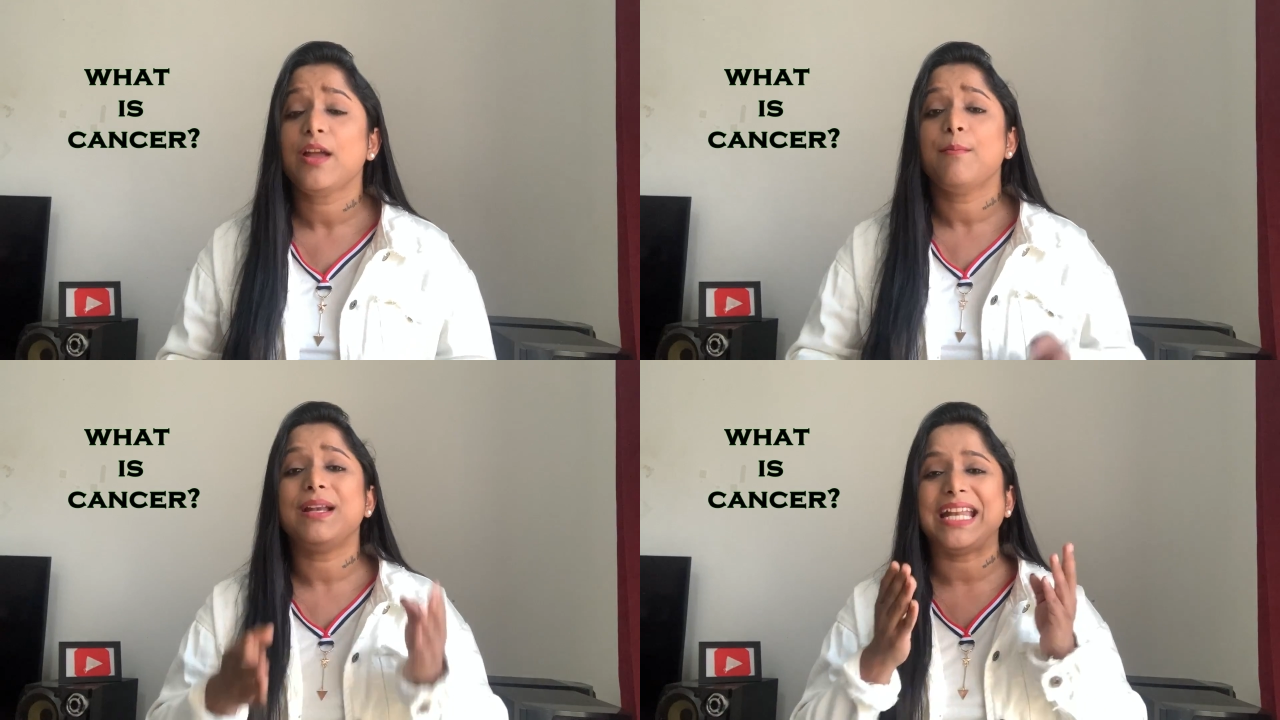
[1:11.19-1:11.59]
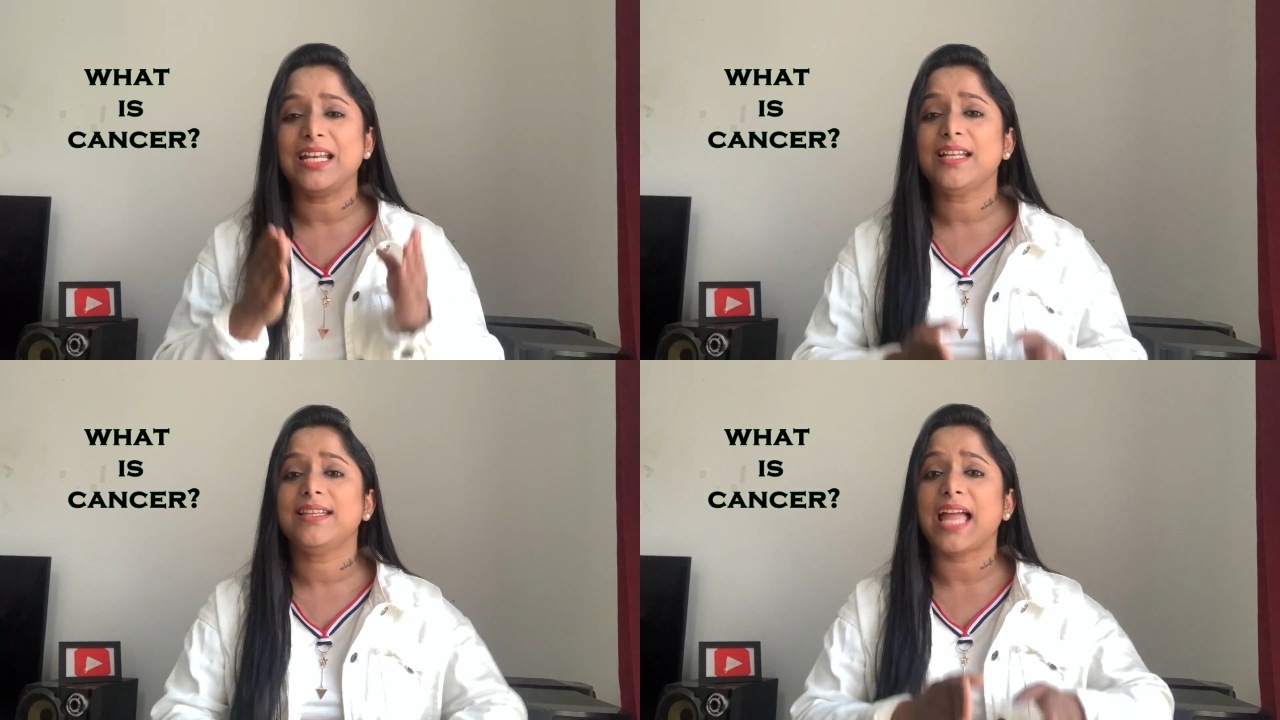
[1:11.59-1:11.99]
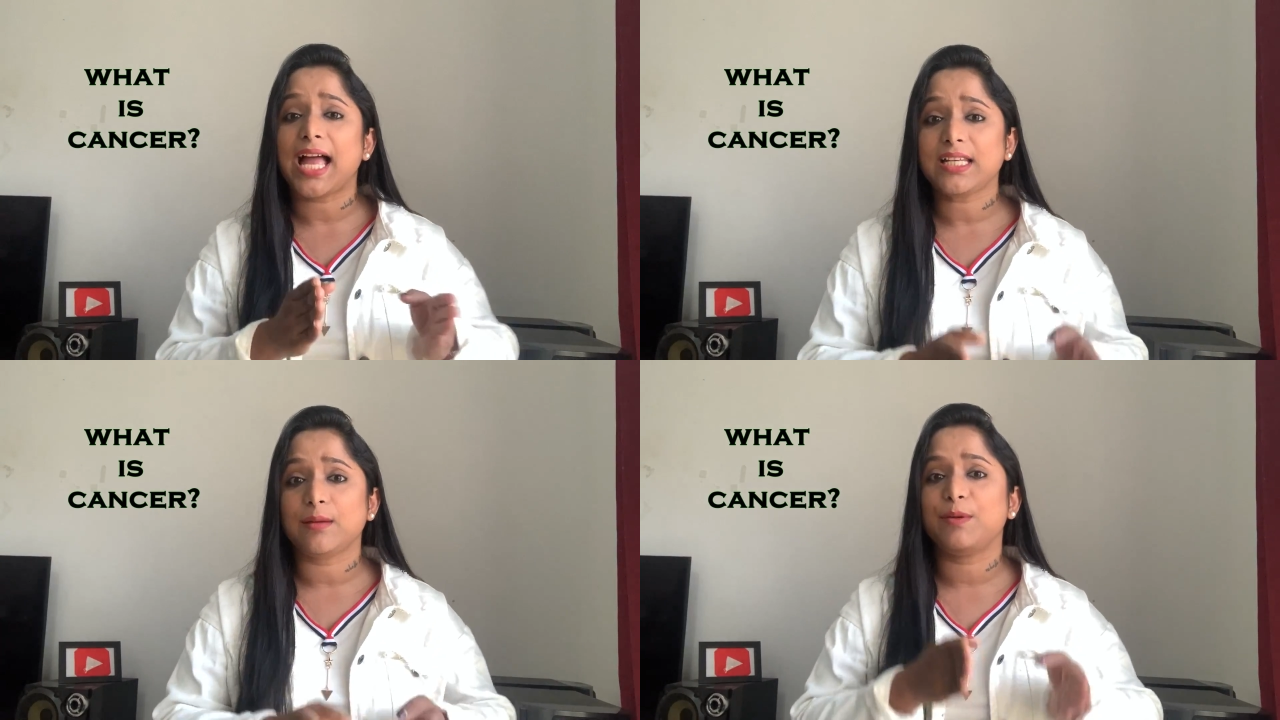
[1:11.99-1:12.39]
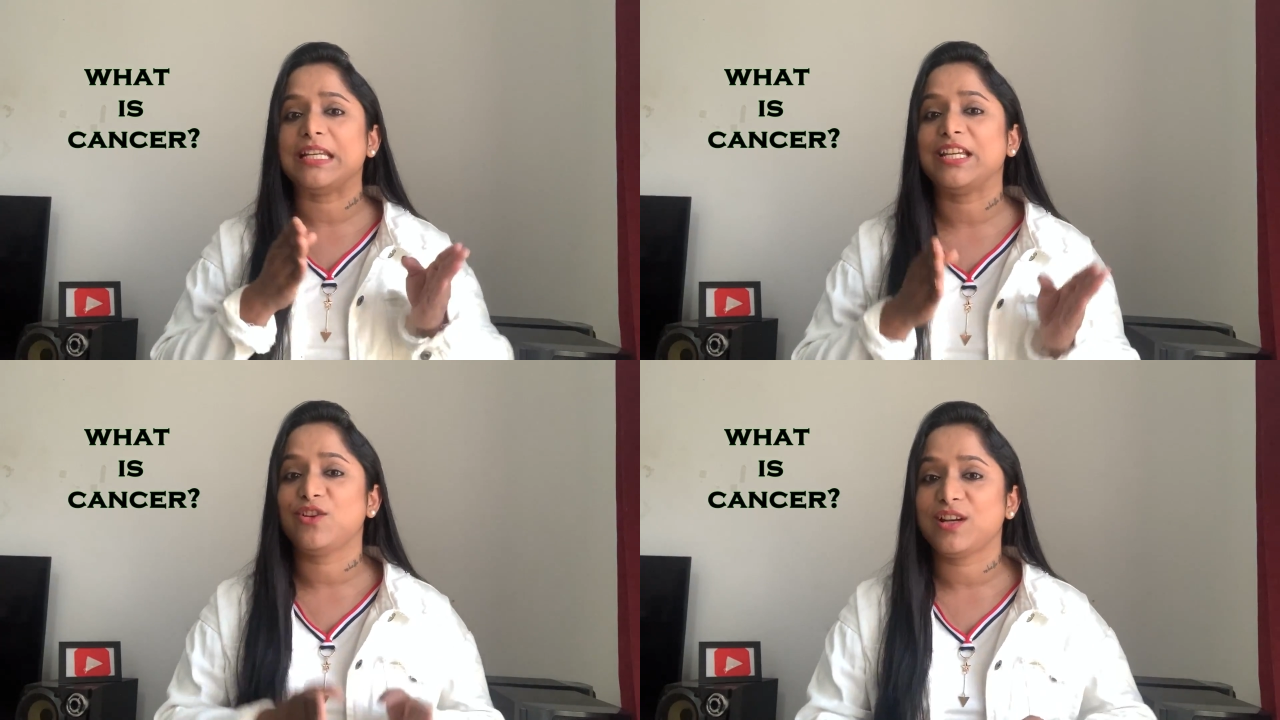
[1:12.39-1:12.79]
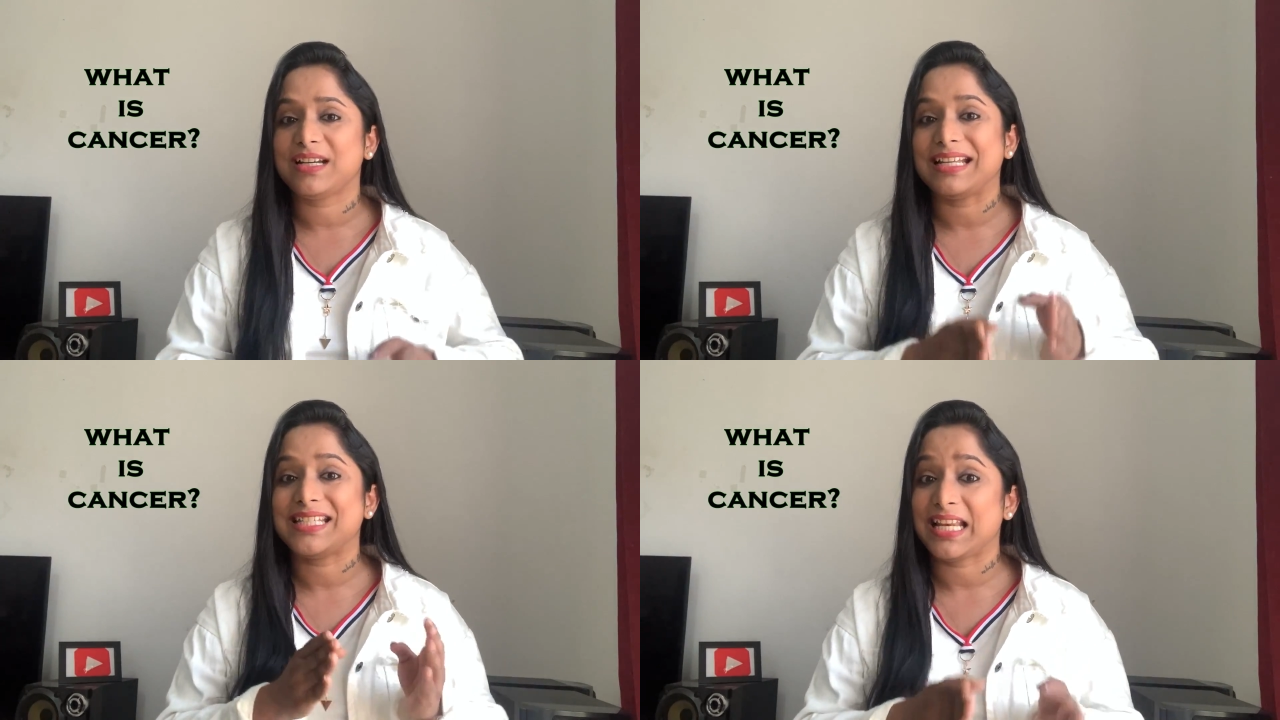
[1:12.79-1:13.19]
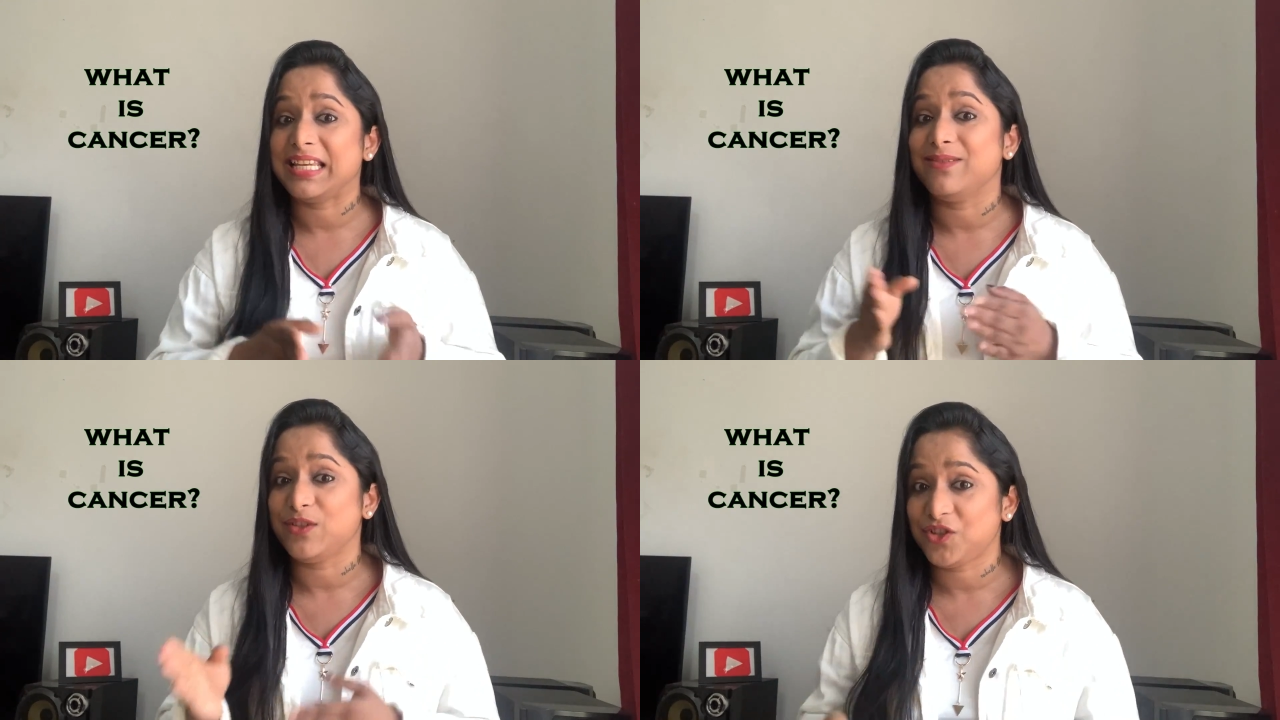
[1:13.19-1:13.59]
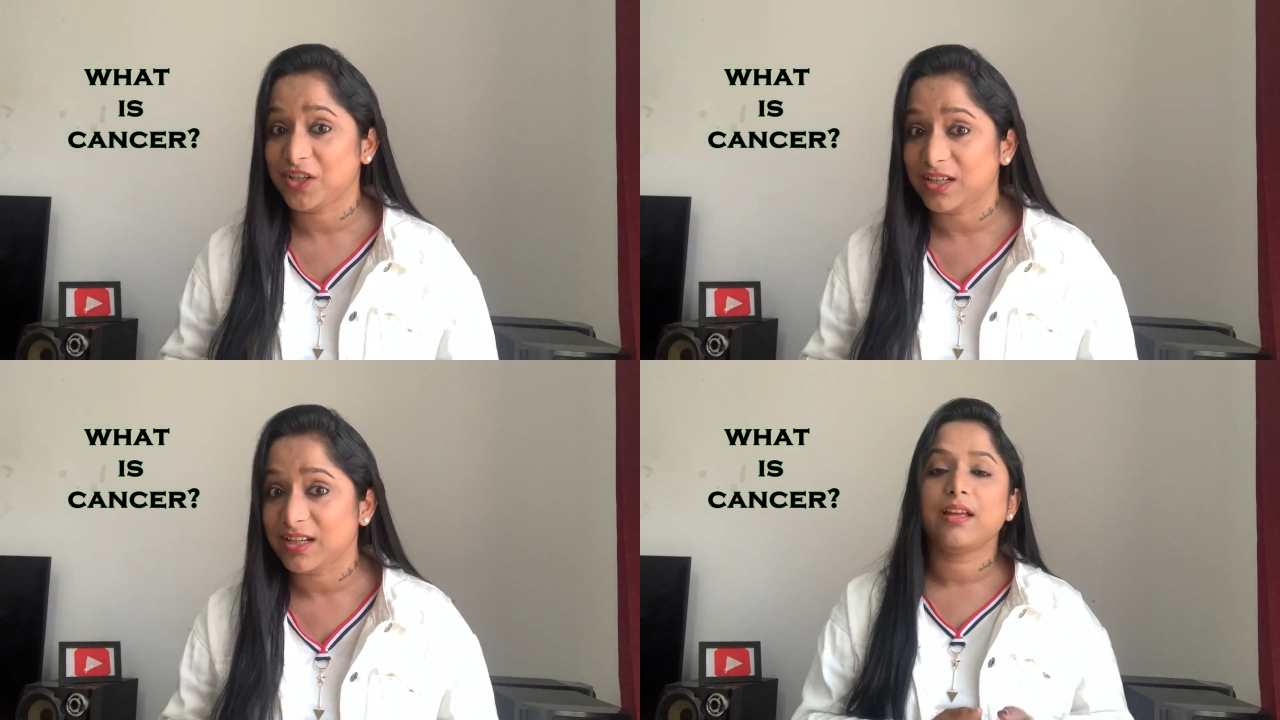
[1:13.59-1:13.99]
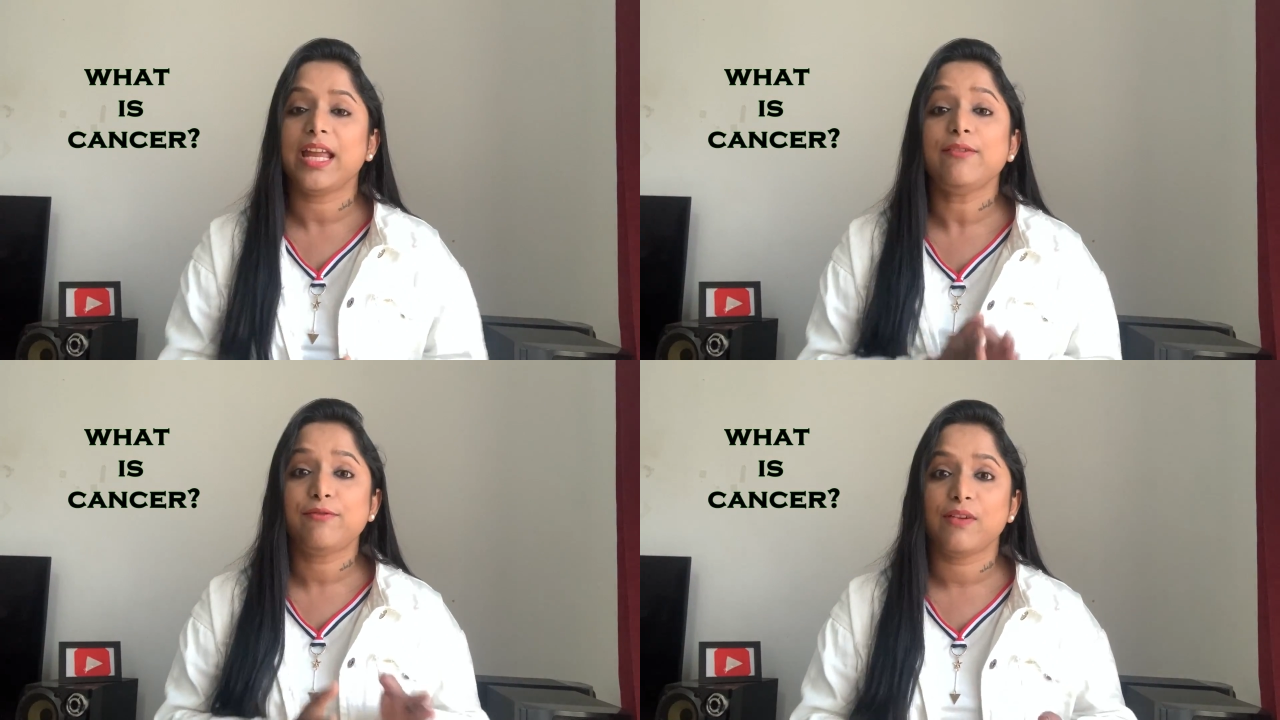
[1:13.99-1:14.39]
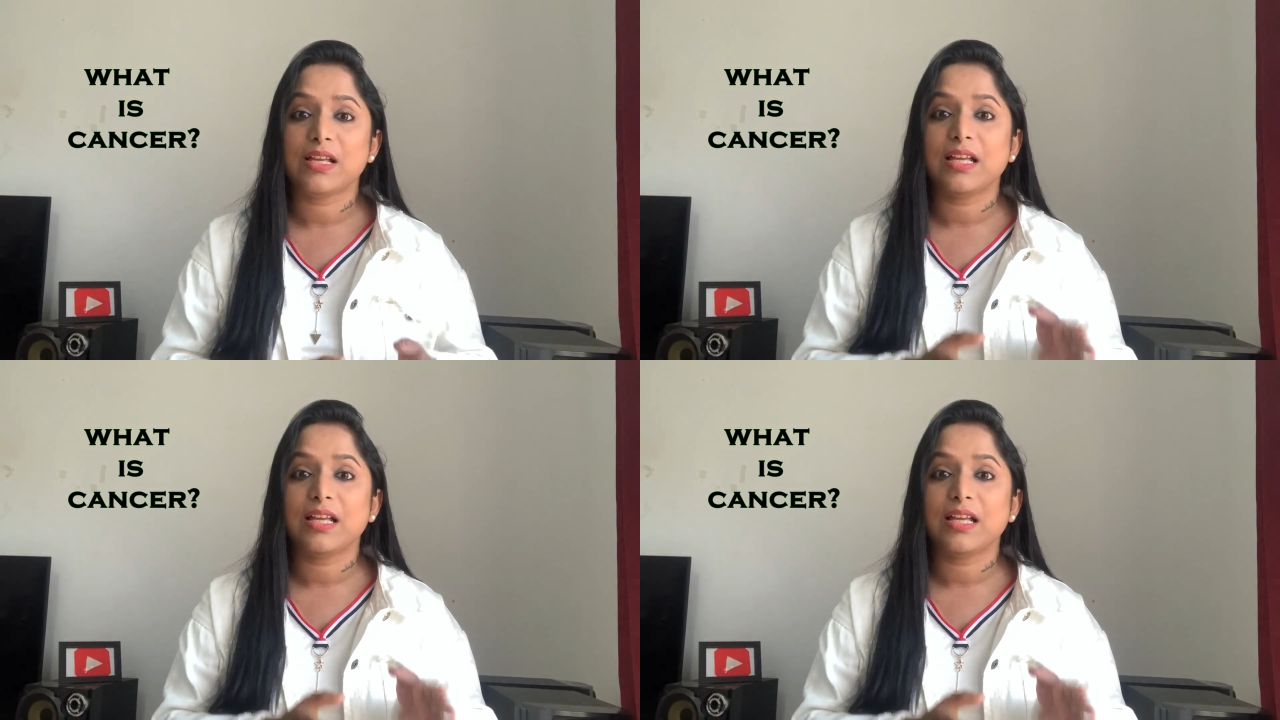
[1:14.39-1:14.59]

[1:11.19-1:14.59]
But in that particular cell division, if